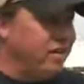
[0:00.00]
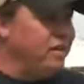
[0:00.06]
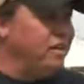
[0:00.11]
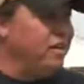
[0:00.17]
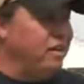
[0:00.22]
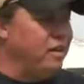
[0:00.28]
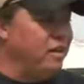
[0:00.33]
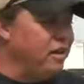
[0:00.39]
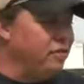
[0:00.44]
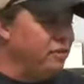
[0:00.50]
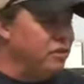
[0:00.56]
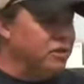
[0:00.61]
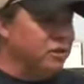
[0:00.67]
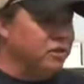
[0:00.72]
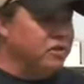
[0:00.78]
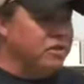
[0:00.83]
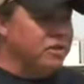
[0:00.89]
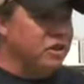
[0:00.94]
if he took the
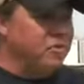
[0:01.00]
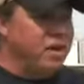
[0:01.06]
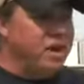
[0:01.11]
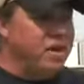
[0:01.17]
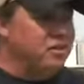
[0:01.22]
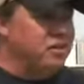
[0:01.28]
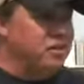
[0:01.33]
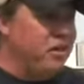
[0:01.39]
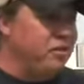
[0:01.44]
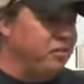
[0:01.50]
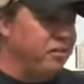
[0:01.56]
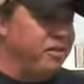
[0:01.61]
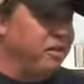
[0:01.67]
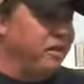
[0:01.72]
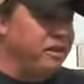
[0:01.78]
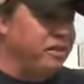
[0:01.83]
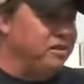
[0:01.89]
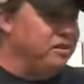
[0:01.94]
sail panels off, I think
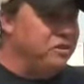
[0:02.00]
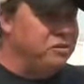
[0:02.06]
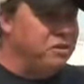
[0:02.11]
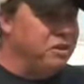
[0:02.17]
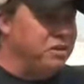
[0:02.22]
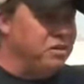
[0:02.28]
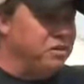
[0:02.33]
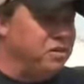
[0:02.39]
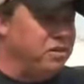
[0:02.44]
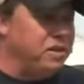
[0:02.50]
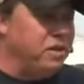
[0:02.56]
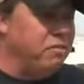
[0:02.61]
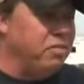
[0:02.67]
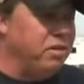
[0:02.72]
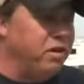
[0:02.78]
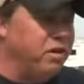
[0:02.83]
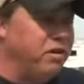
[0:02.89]
he'd still be doing the same thing.